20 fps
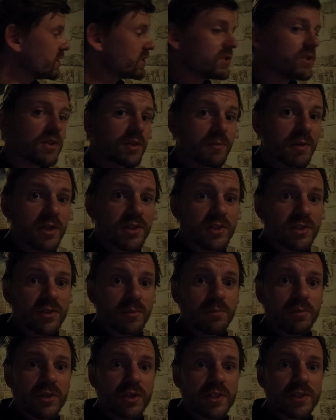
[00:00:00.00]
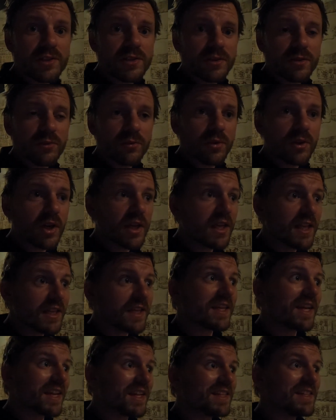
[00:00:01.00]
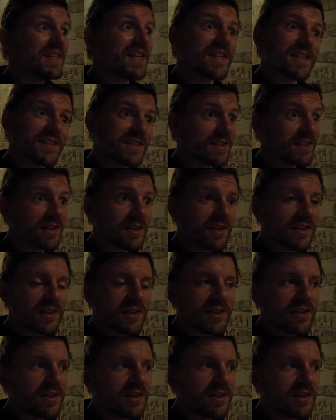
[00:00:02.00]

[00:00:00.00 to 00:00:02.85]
as you can imagine, the priests were incandescent.